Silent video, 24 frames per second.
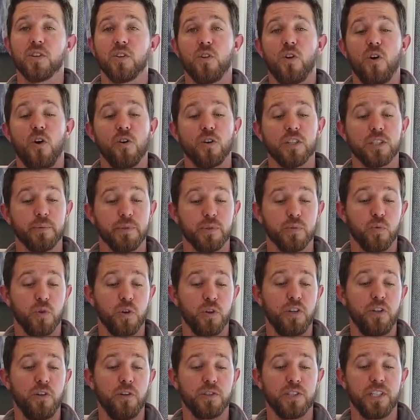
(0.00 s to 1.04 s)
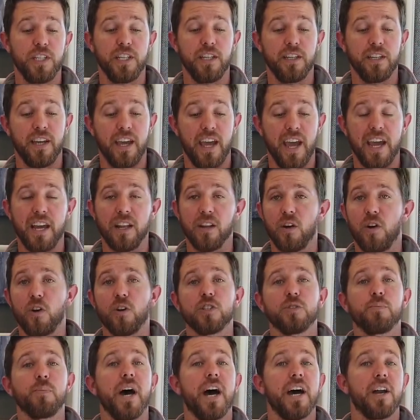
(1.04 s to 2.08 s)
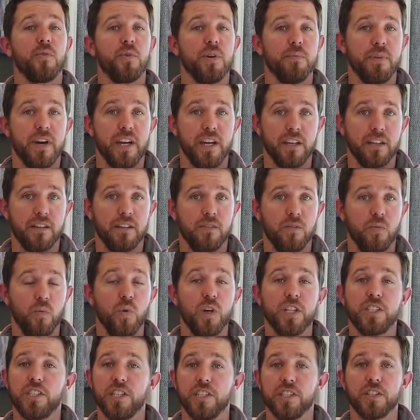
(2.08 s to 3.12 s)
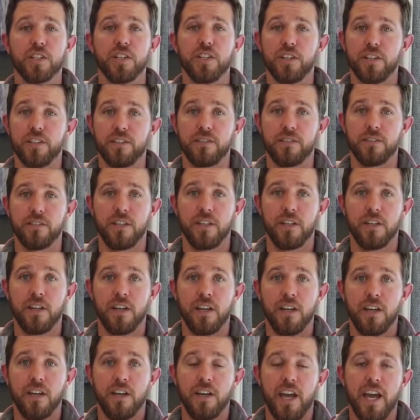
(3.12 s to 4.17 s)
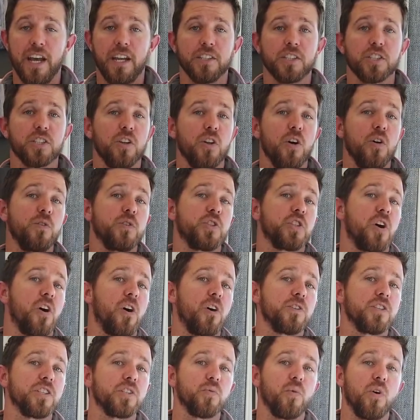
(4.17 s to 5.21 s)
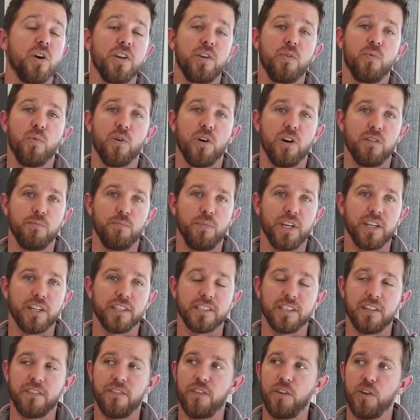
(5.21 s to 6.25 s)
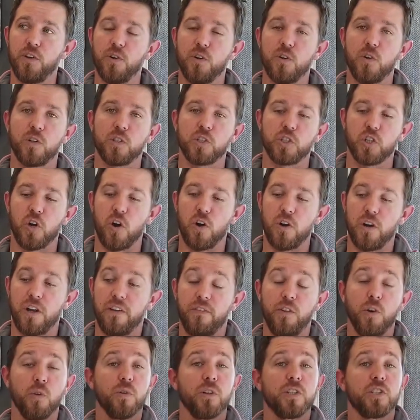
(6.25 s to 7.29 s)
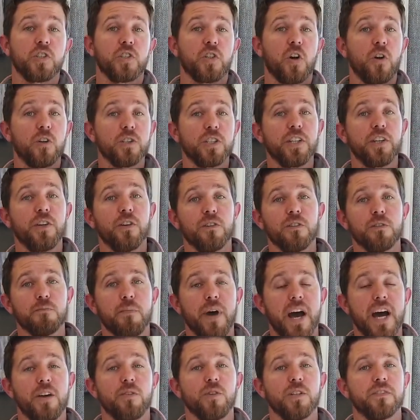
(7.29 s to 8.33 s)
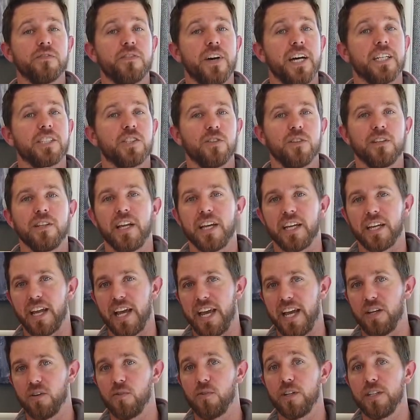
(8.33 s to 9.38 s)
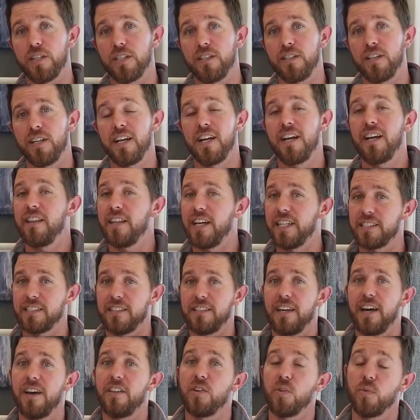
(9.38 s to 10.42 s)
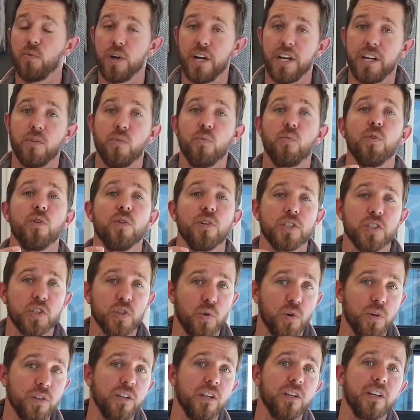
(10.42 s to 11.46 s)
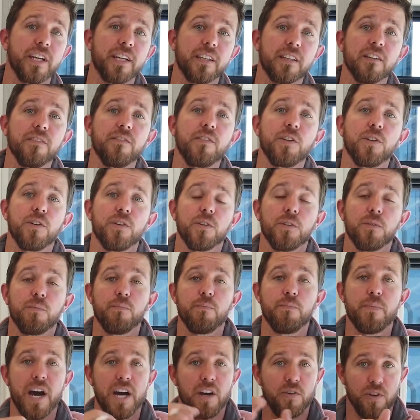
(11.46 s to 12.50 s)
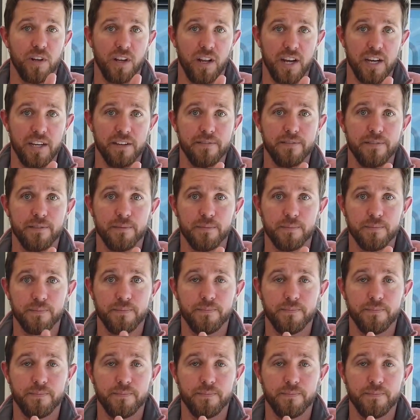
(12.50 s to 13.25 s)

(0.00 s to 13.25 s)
so long is because we're using a large battery bank, which is good. And a slow charge is what you want because if you're char if you're recharging your batteries faster than they can handle it, that's another way to really shorten the length of your battery life.